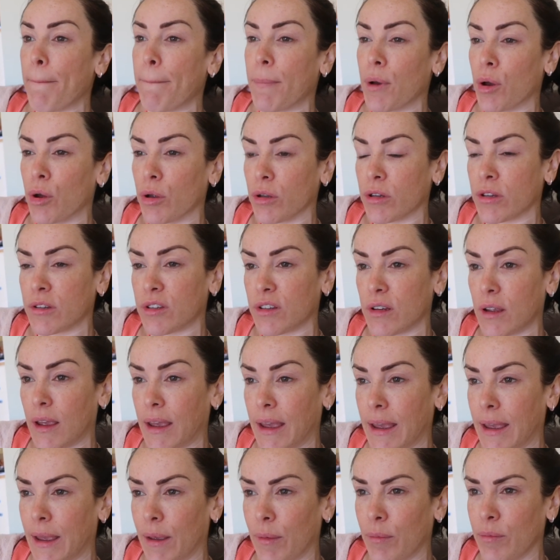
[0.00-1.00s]
but
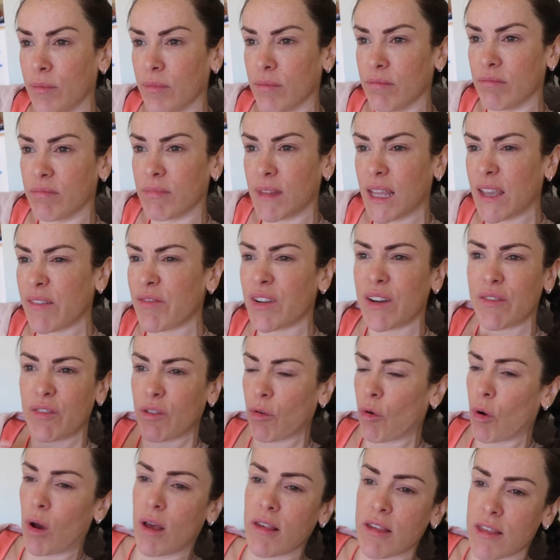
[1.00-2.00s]
even if
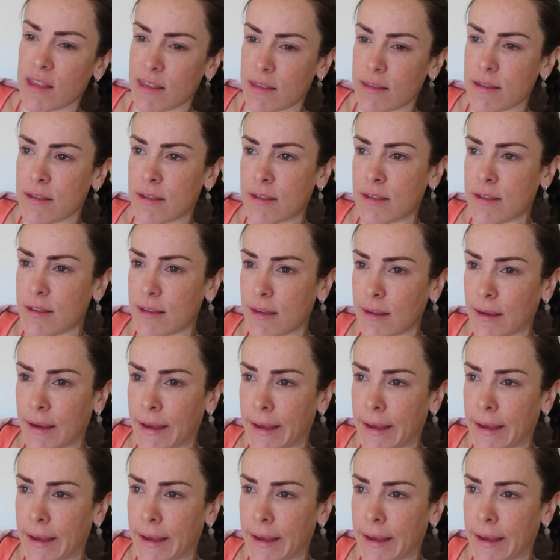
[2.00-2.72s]
it wasn't,